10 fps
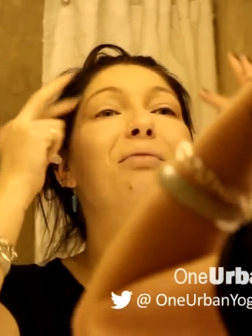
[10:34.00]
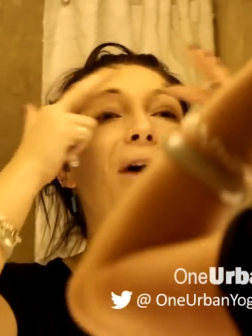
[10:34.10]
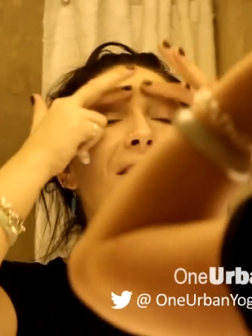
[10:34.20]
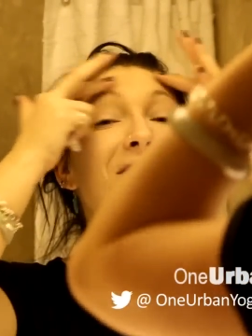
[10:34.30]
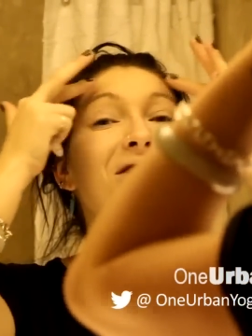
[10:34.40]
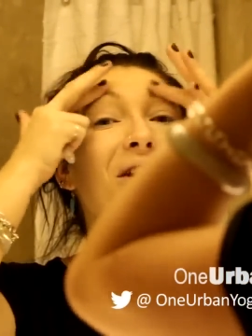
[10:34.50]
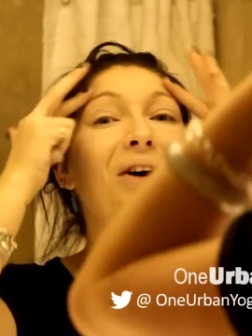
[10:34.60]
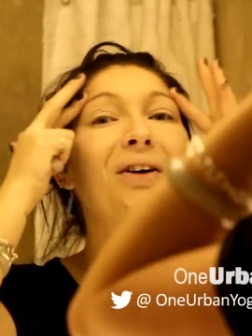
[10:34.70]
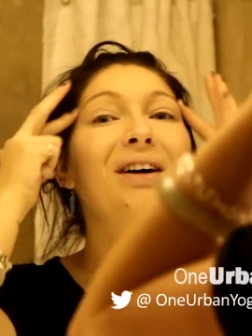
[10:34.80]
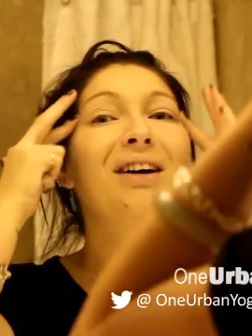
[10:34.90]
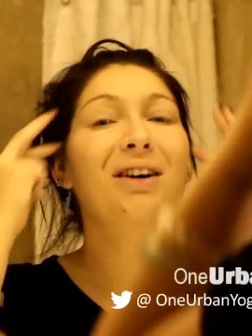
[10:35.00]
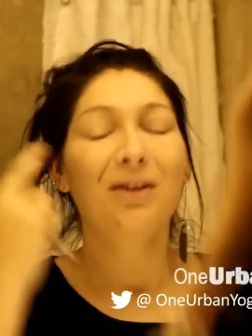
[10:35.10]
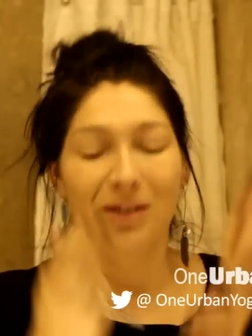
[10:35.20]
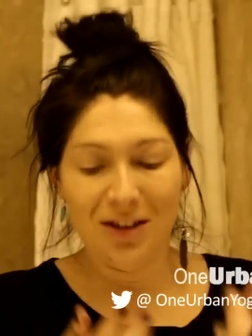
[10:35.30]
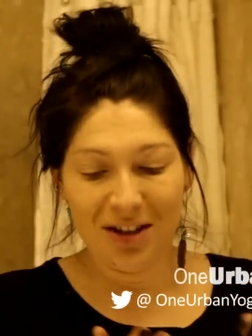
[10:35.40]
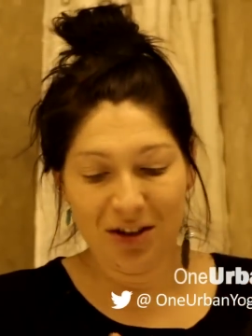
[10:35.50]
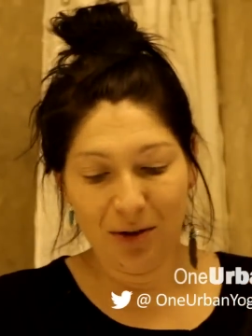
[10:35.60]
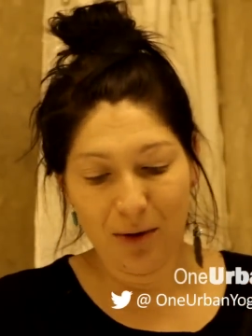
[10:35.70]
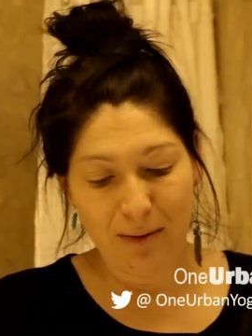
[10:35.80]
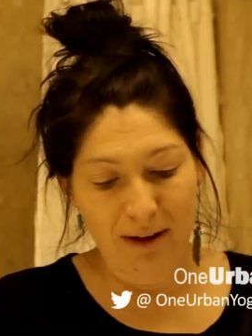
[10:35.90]
brush, so I'll just do
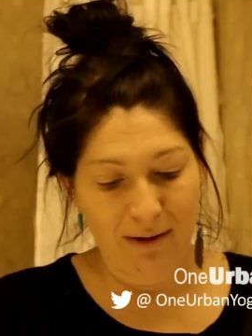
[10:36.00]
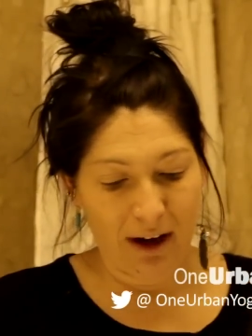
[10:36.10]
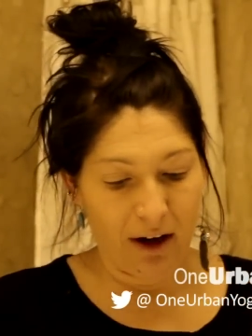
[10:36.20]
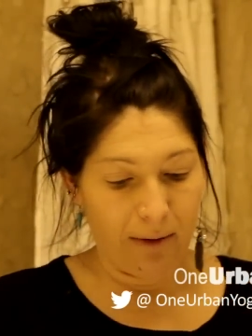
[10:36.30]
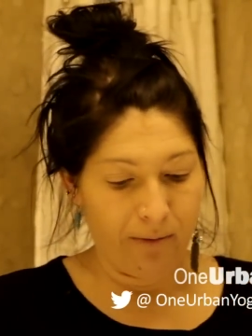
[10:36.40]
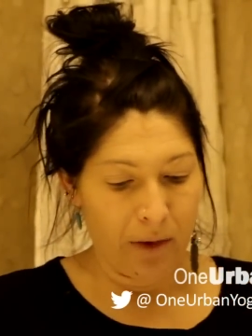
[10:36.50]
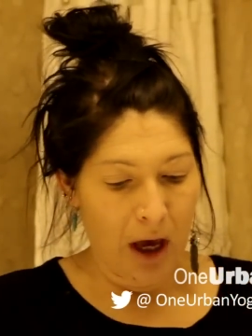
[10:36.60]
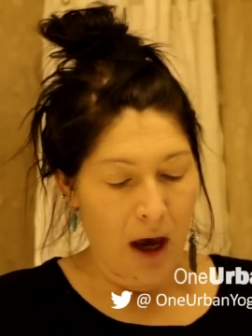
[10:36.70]
it with my finger.